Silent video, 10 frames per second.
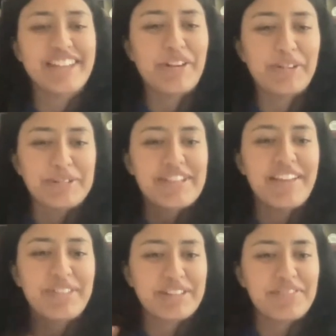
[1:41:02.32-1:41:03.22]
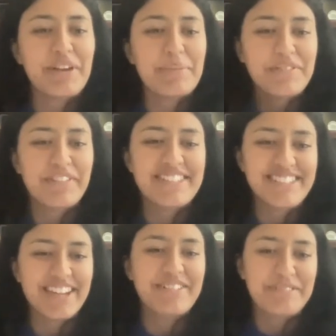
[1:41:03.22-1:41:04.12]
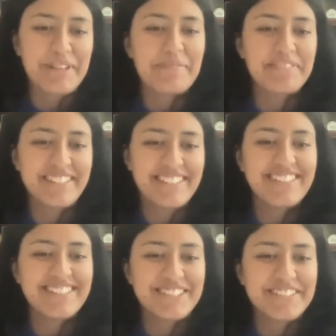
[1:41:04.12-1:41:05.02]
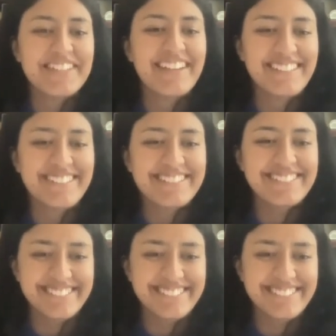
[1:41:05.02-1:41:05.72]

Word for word: and then I also have like the family friends that I grew up with. So yeah. Yeah,